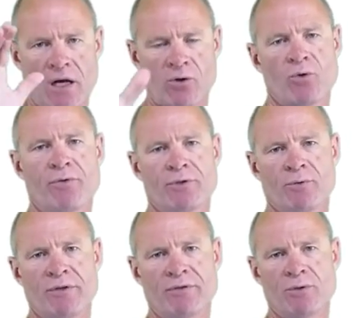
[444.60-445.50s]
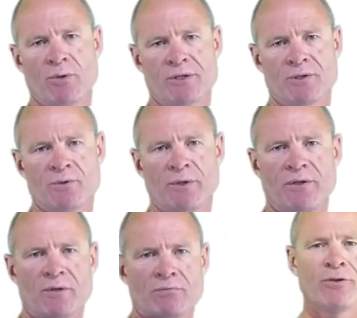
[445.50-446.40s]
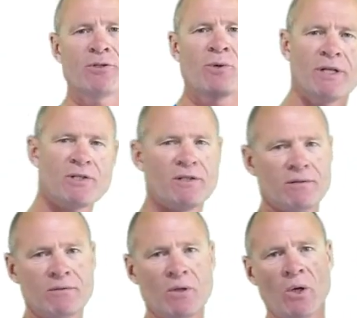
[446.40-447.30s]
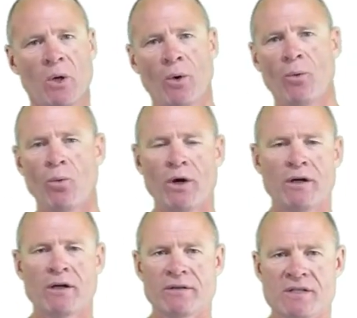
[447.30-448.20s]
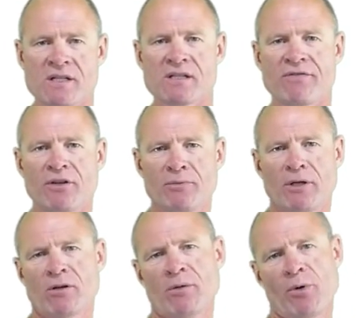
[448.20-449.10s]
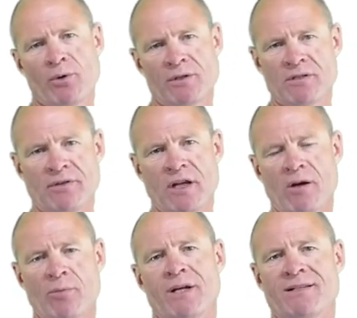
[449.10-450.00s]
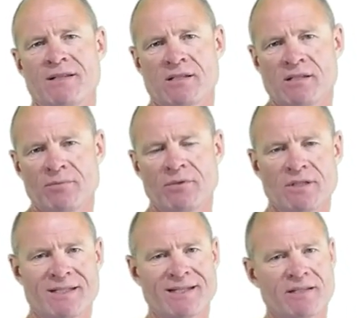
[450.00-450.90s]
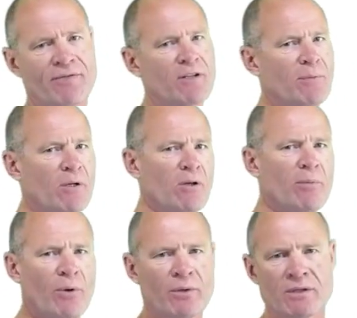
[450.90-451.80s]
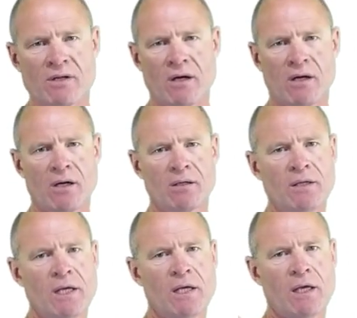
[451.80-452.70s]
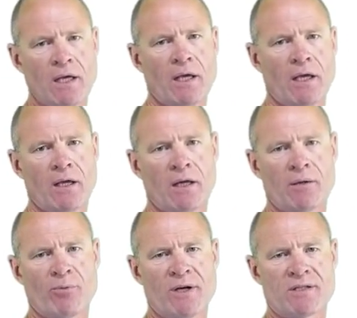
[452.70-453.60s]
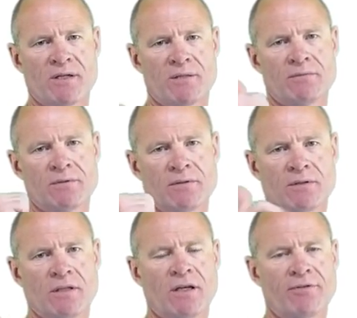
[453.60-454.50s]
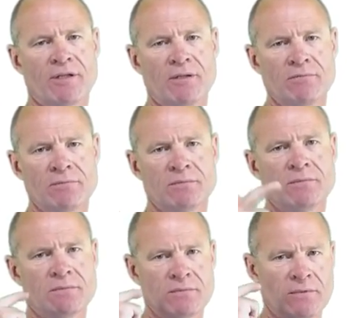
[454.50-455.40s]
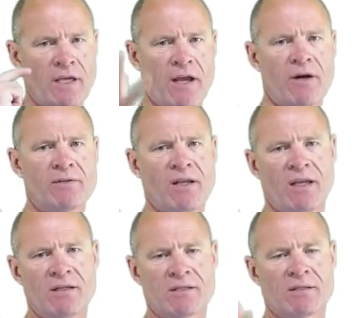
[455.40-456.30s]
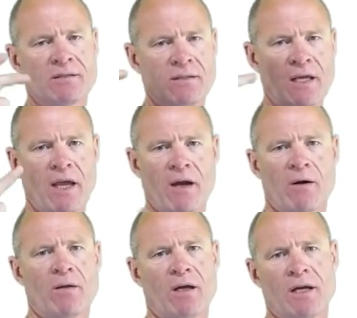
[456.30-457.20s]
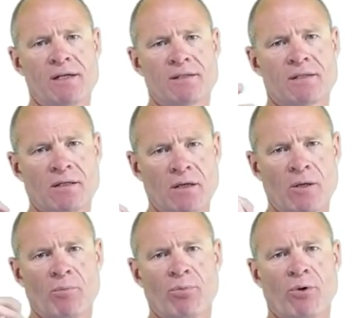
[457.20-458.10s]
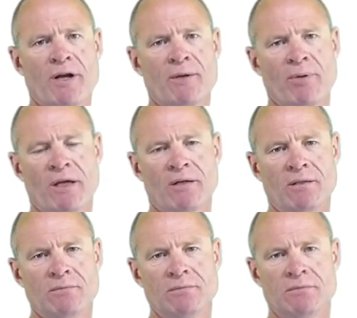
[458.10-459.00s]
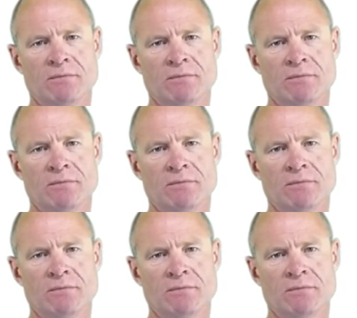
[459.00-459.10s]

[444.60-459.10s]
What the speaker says: I'll go over the review questions with you. First question: what are the 6 fundamental components of an air brake system? The 6 fundamental components are compressor, governor, air tanks, air lines, brake pedal,